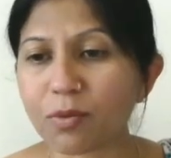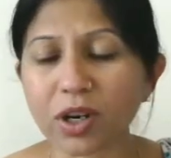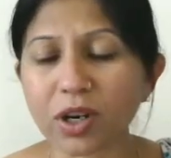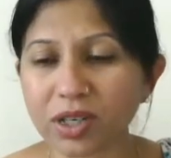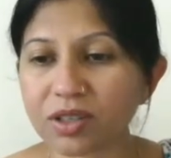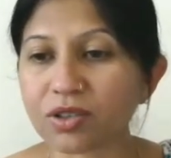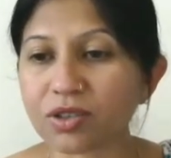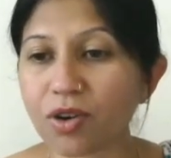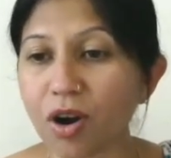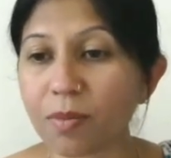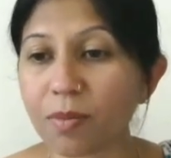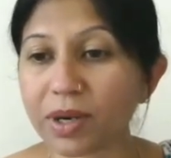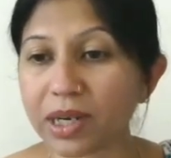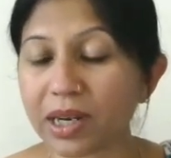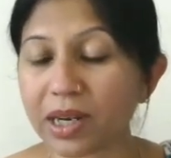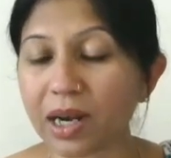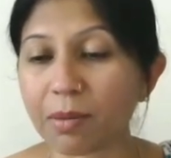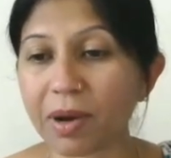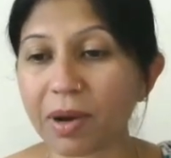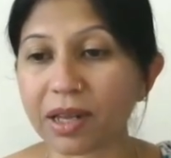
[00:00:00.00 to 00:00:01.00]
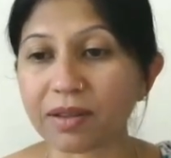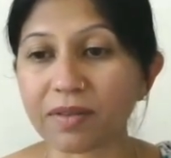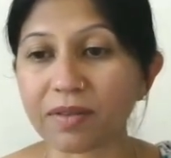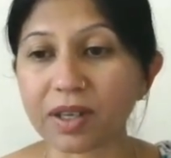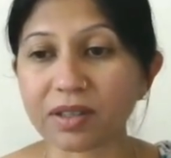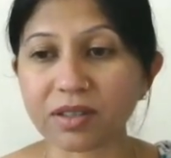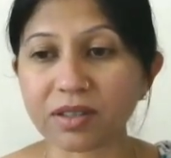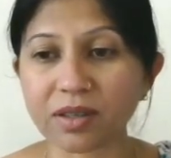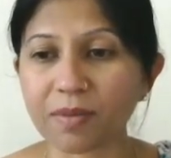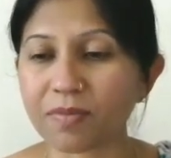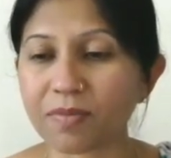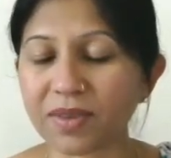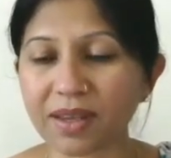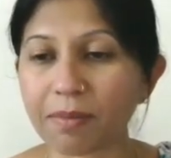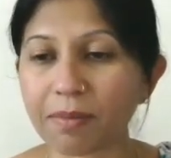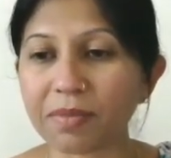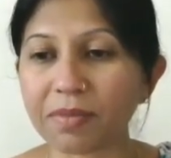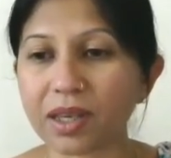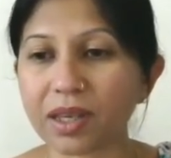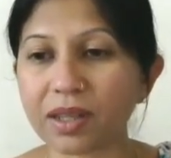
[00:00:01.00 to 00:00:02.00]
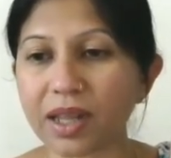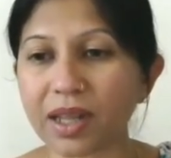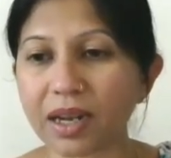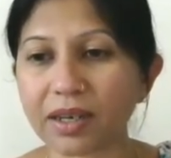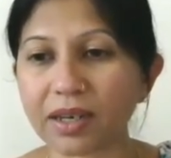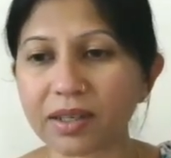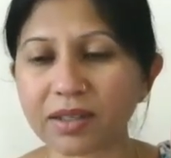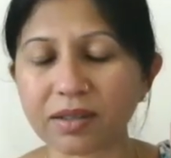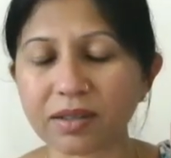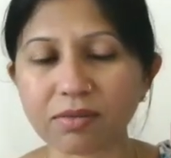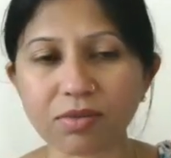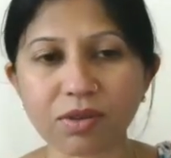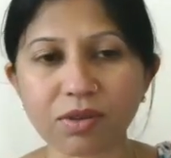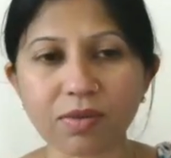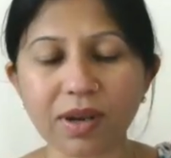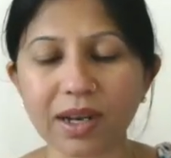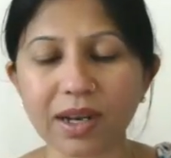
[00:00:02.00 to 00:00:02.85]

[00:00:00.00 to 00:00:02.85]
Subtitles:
What is raw material, by the way? It's something that is,